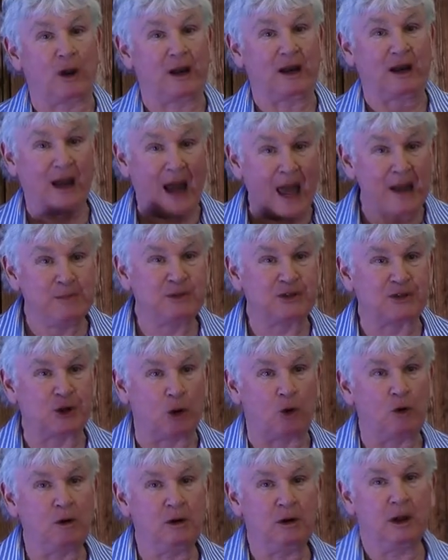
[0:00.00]
call it
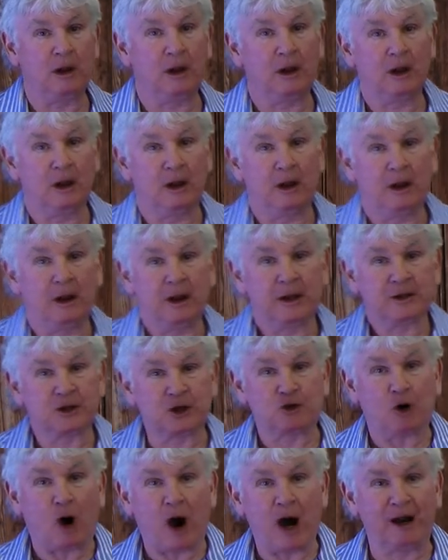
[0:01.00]
limestone,
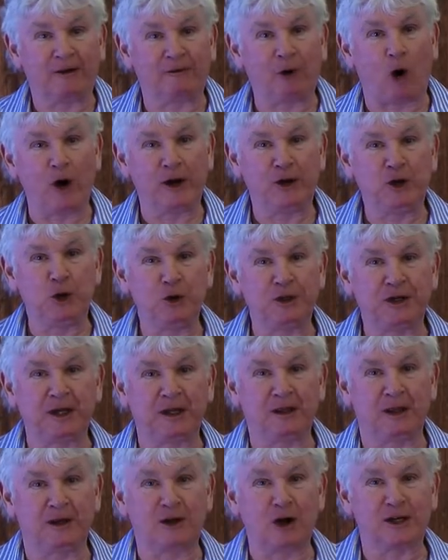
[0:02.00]
to try and avoid
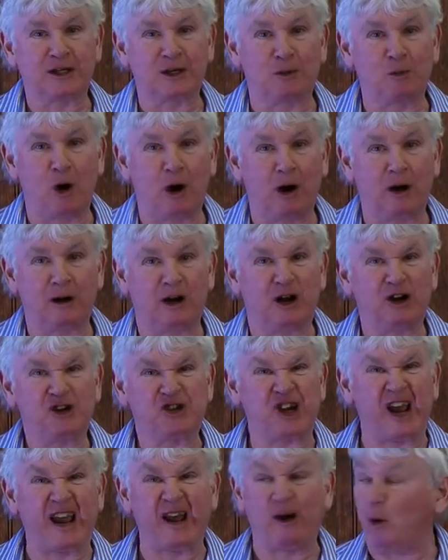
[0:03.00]
using the dirty word
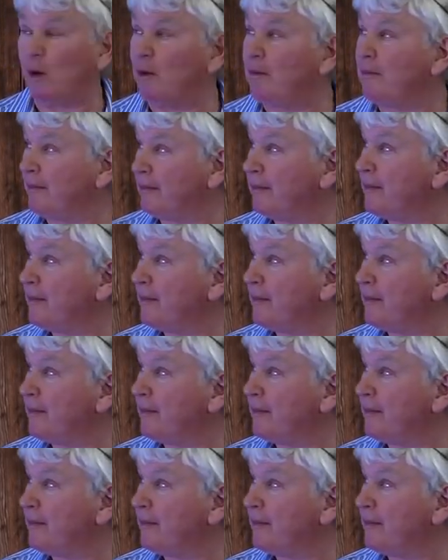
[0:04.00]
shale.